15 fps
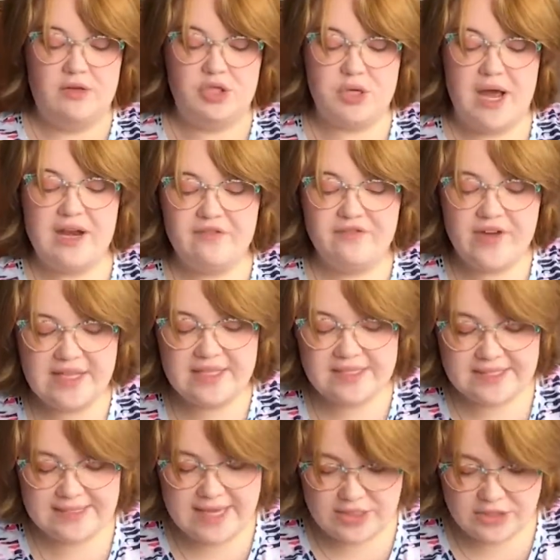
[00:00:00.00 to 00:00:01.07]
try to find
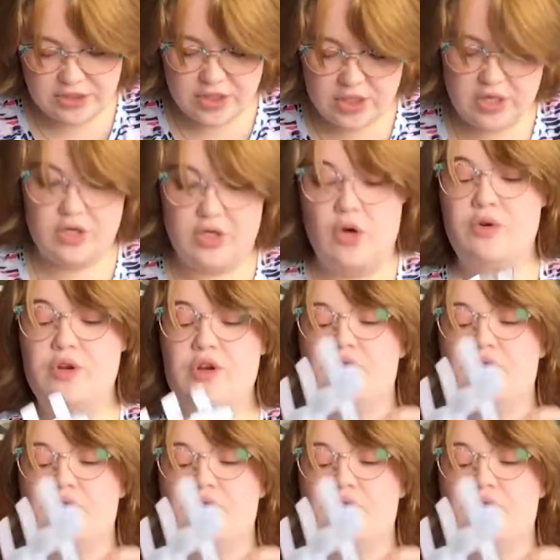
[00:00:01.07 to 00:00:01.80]
center, go to